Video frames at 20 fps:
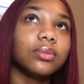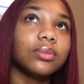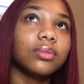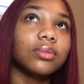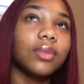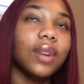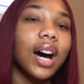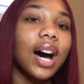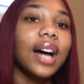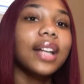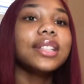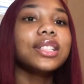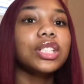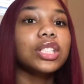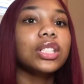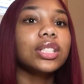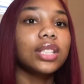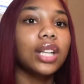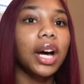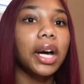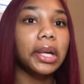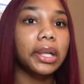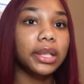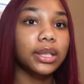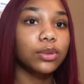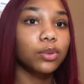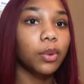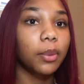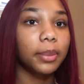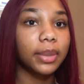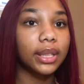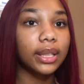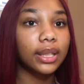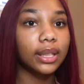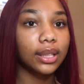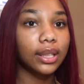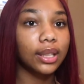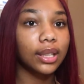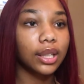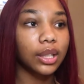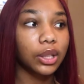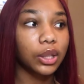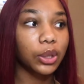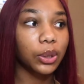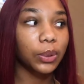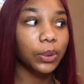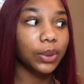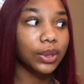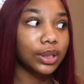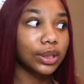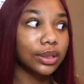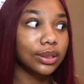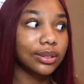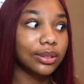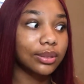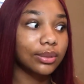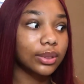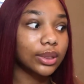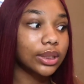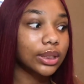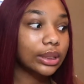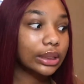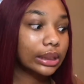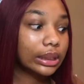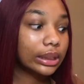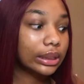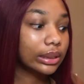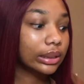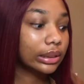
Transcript: I just thought this would be a little interesting.